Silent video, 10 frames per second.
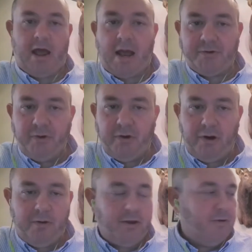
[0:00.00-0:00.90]
I absolutely
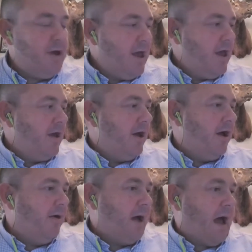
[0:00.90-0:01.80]
agree with you.
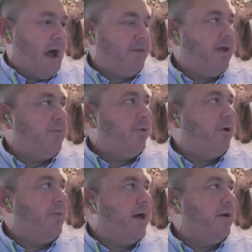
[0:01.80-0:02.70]
I think
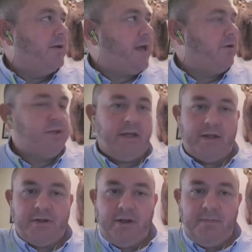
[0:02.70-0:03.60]
more about it as energy
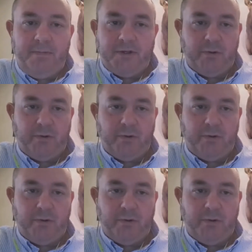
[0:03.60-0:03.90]
density.